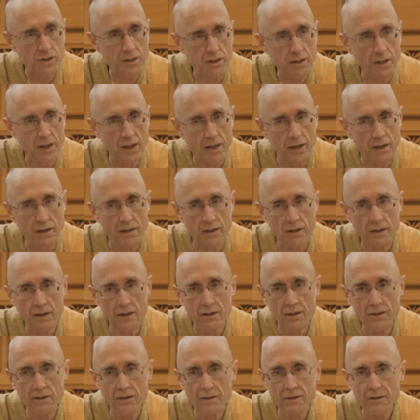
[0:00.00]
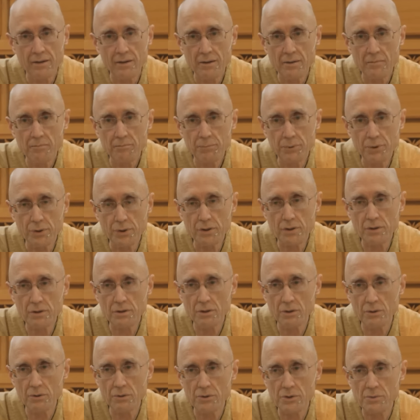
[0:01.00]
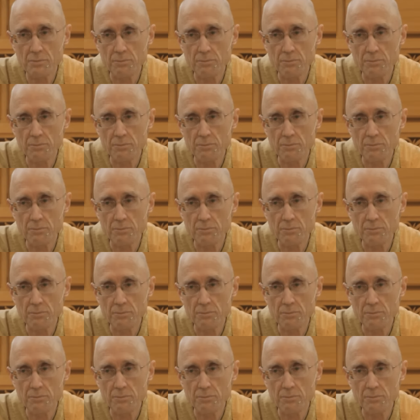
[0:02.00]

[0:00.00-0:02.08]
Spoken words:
can put those